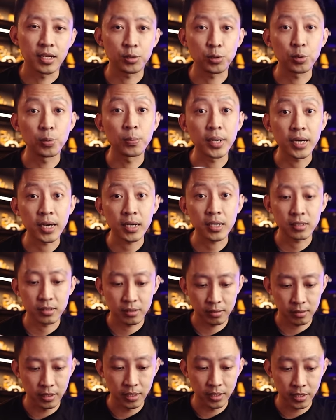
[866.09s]
to mark
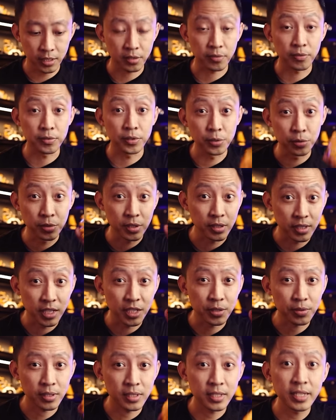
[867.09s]
instead of using
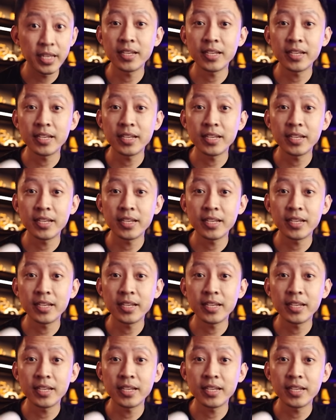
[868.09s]
these one?